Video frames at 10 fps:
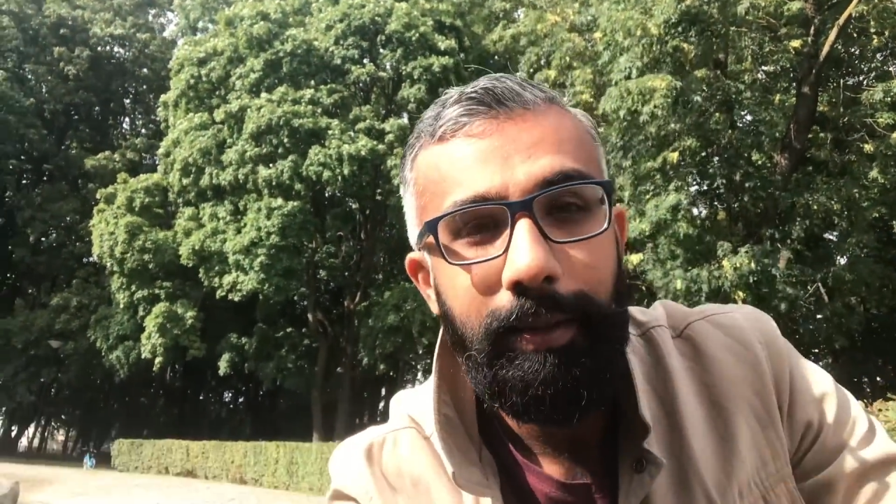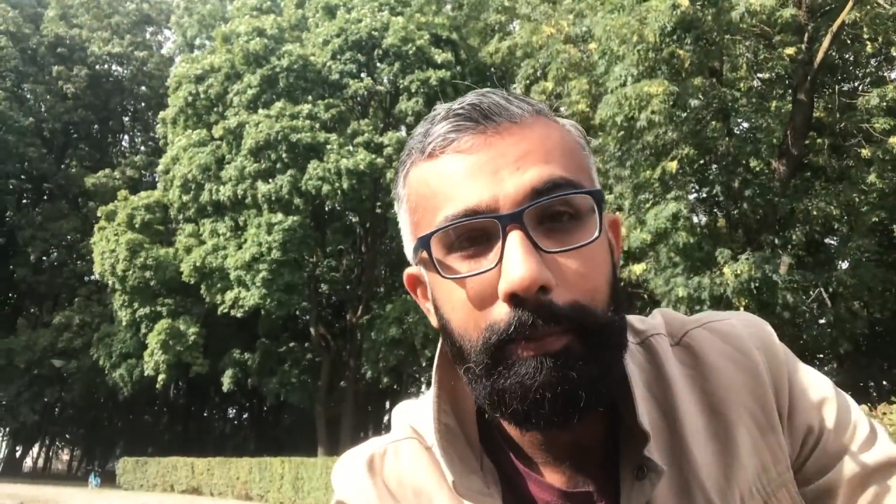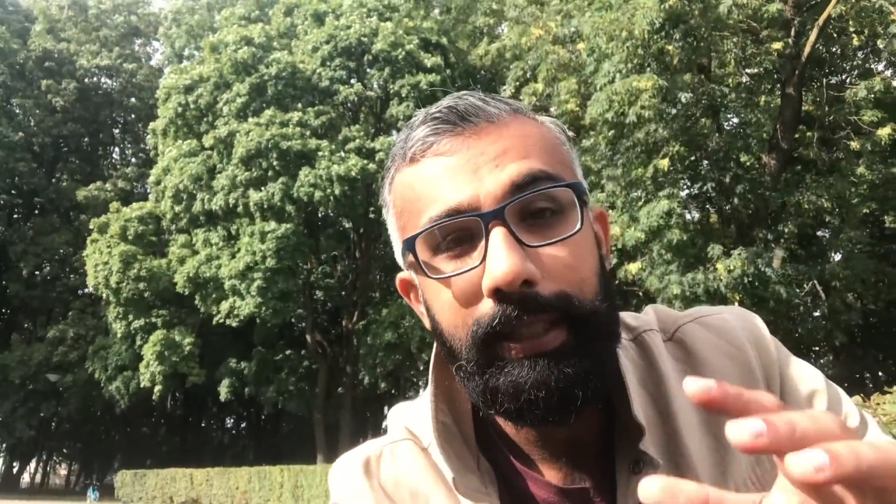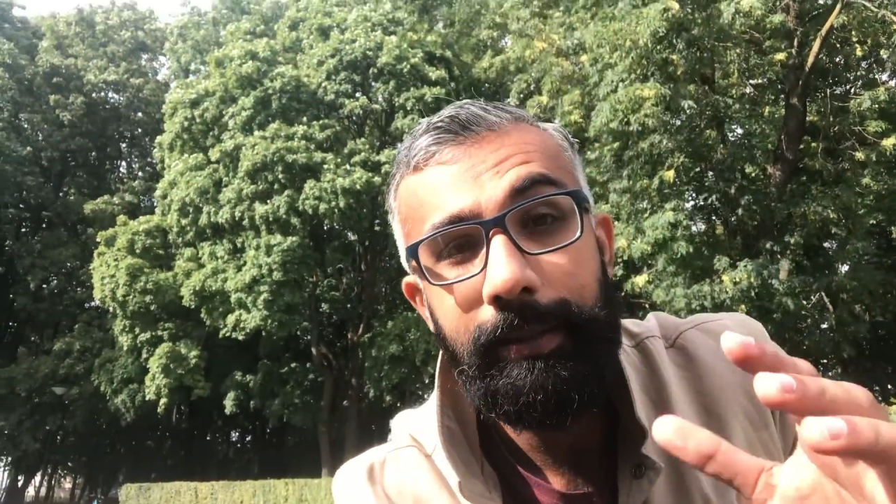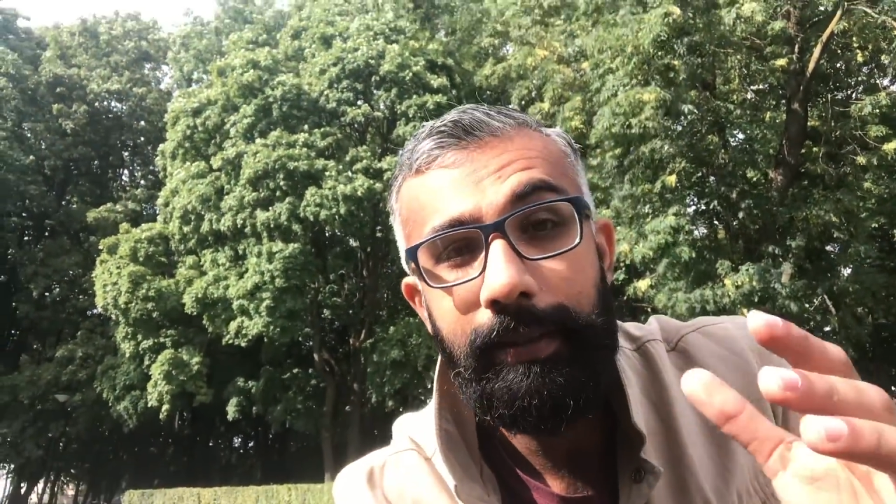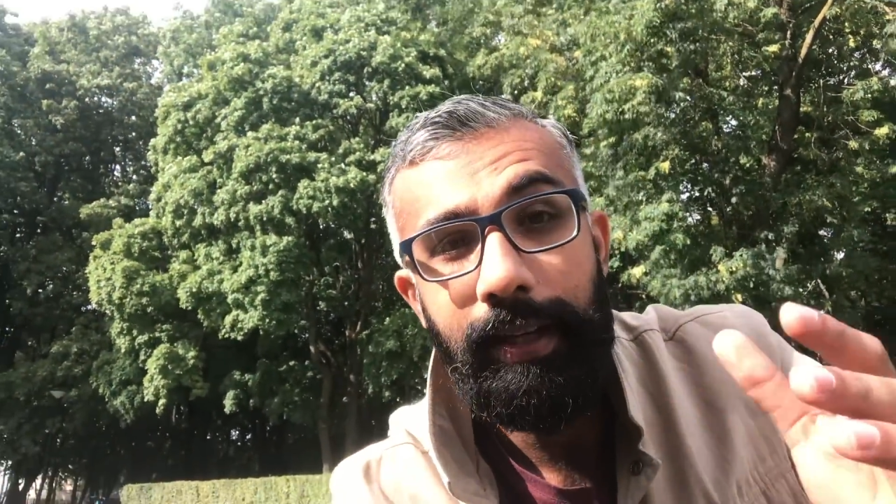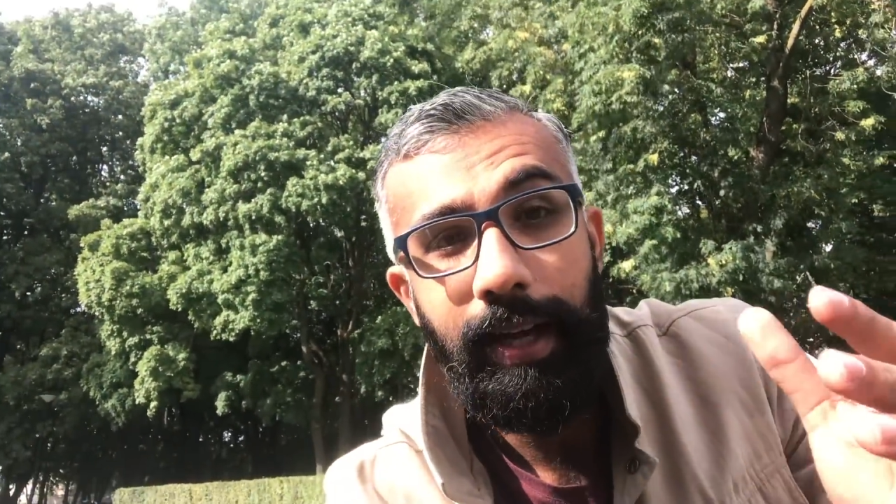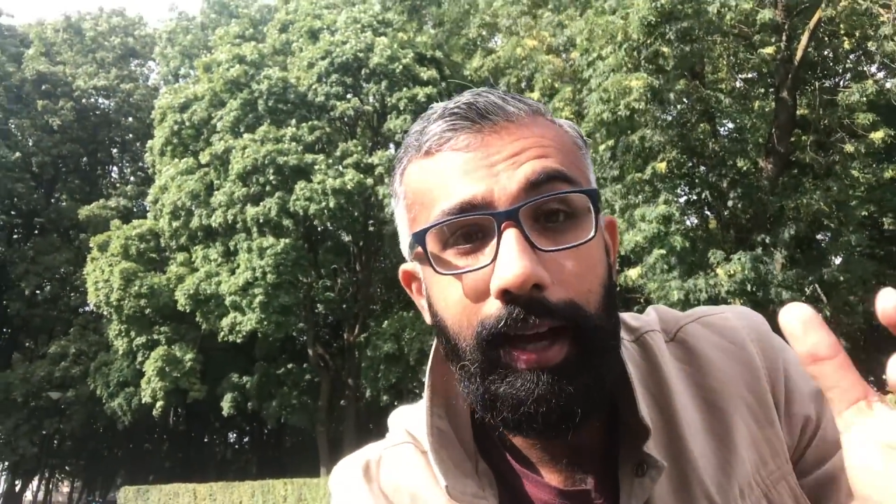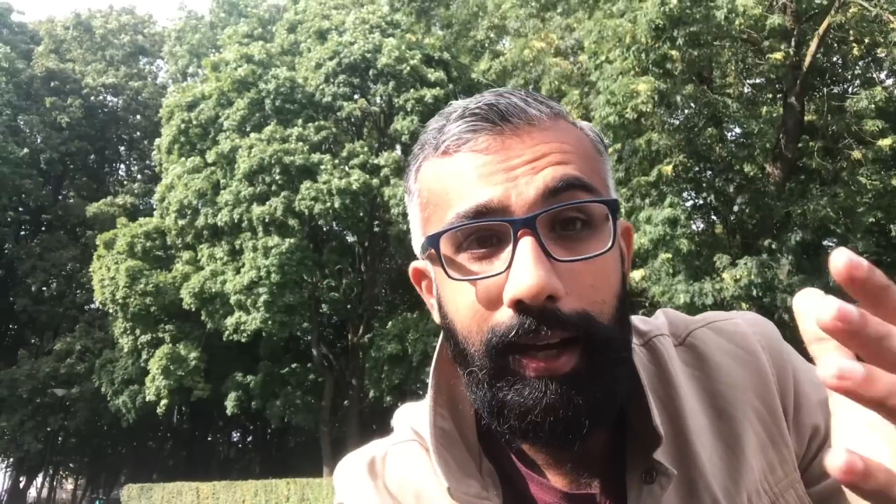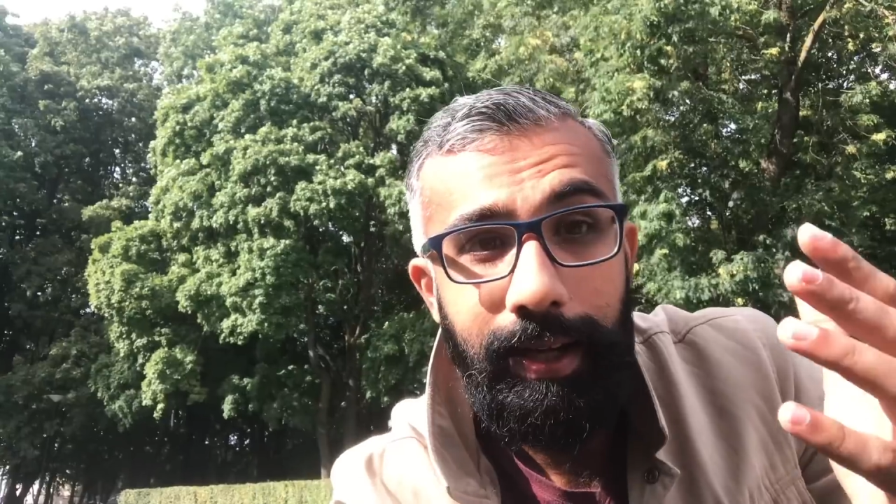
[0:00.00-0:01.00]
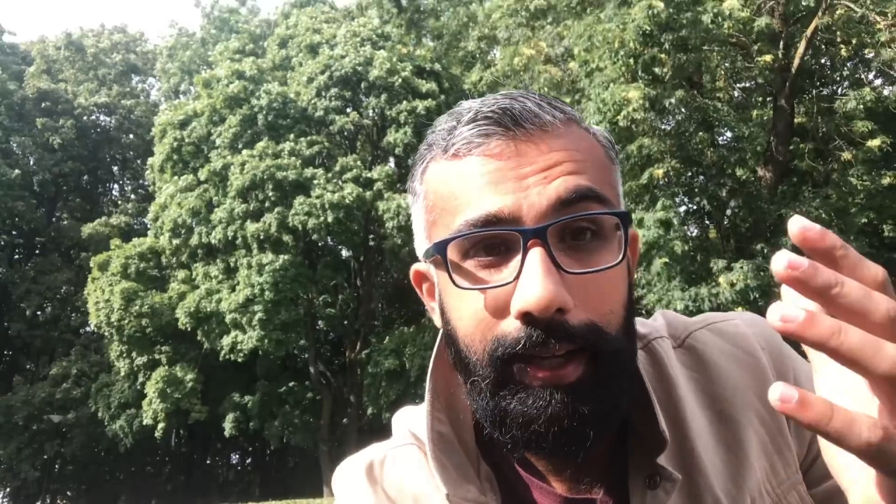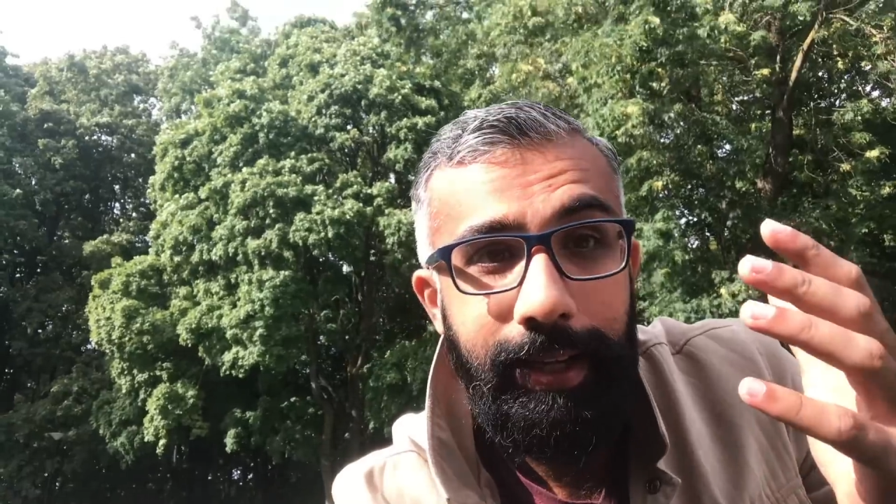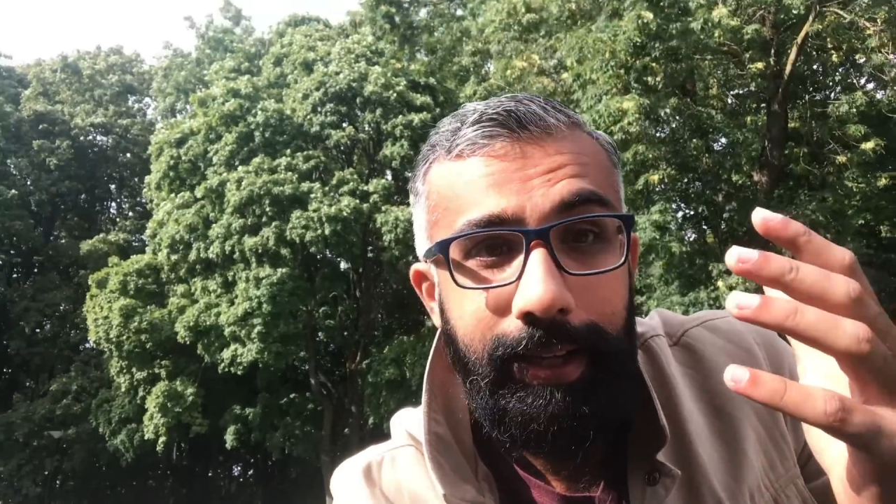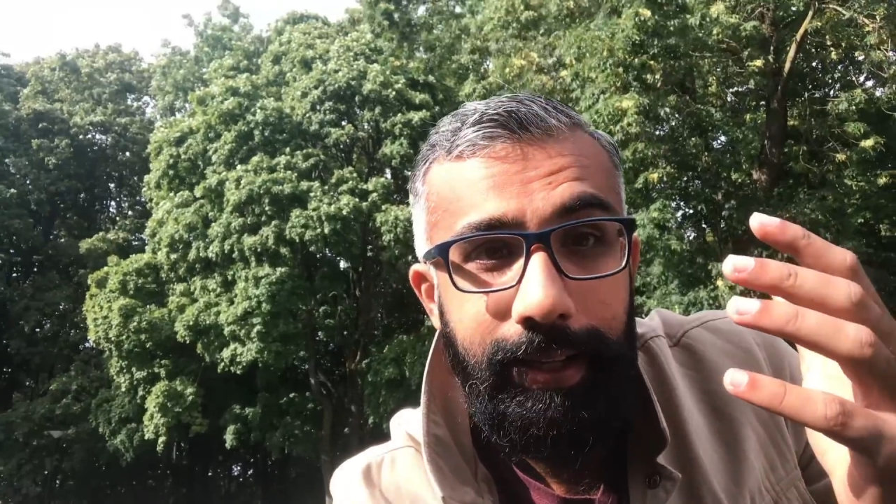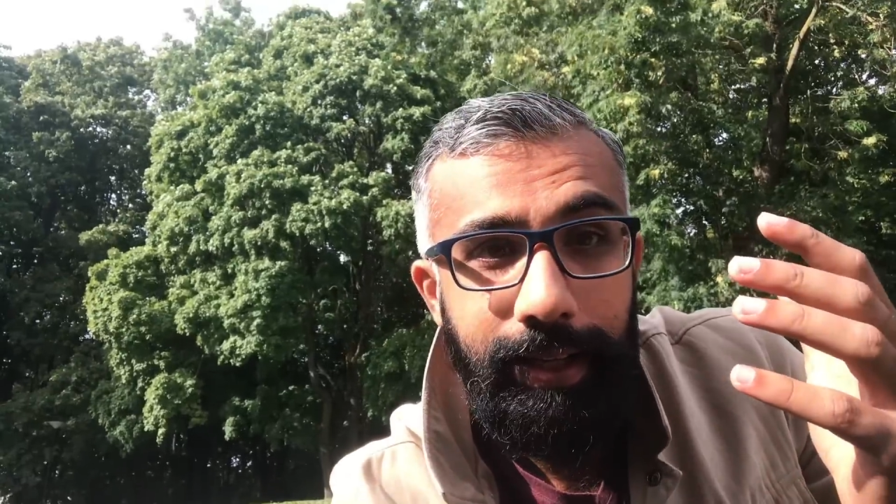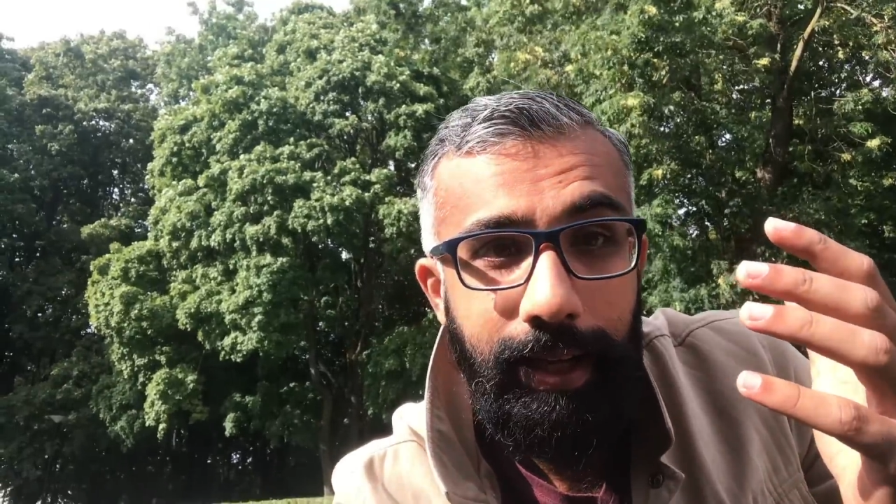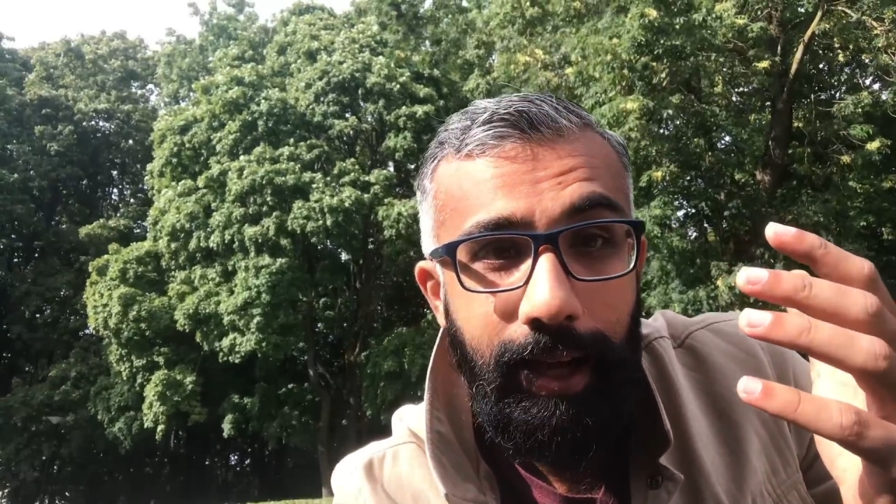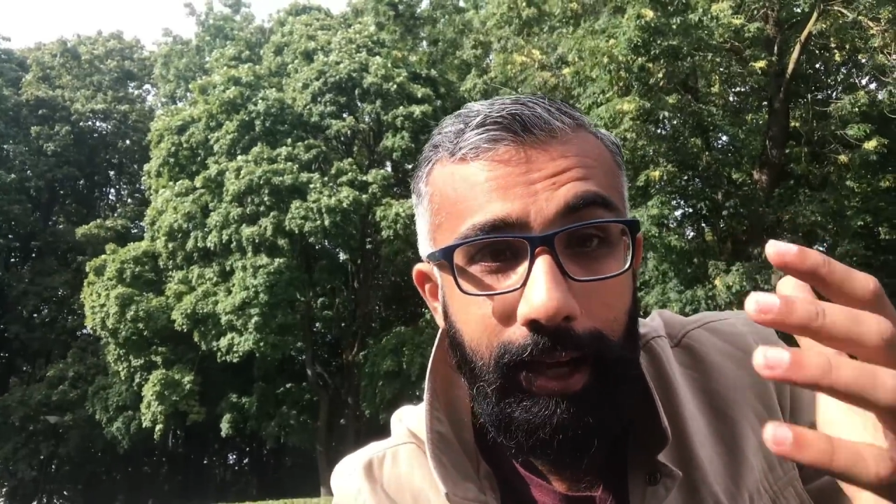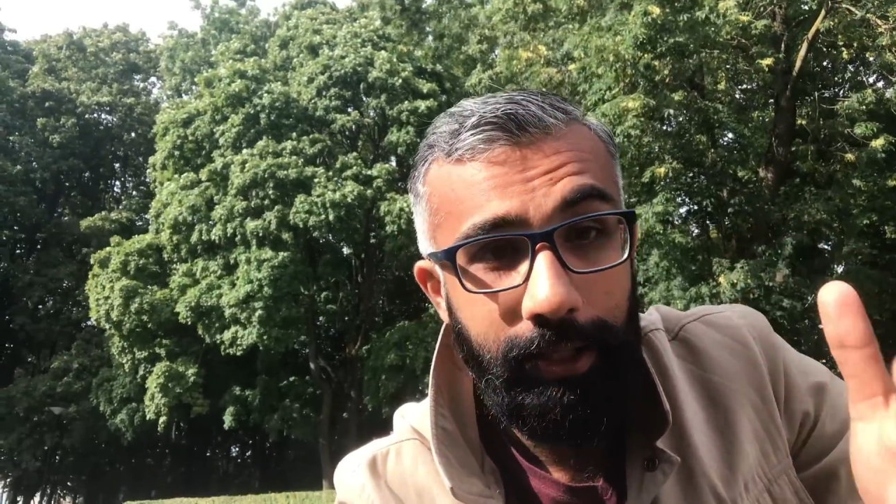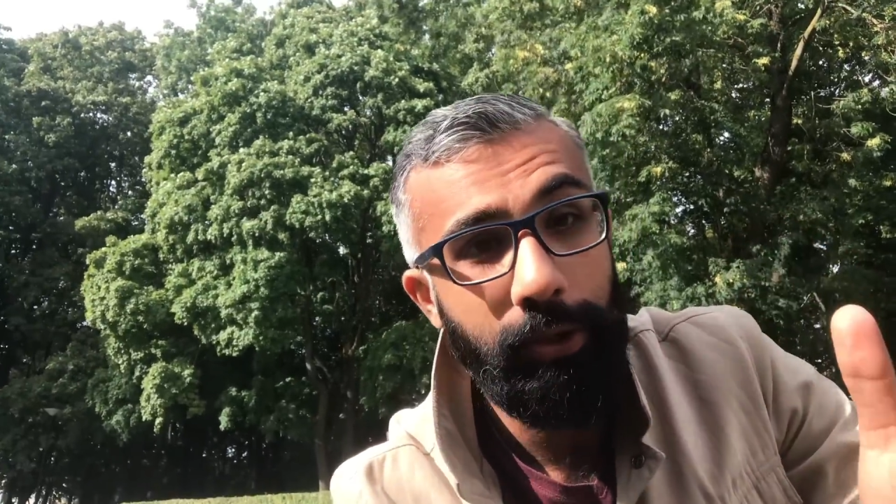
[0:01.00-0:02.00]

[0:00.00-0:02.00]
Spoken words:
But I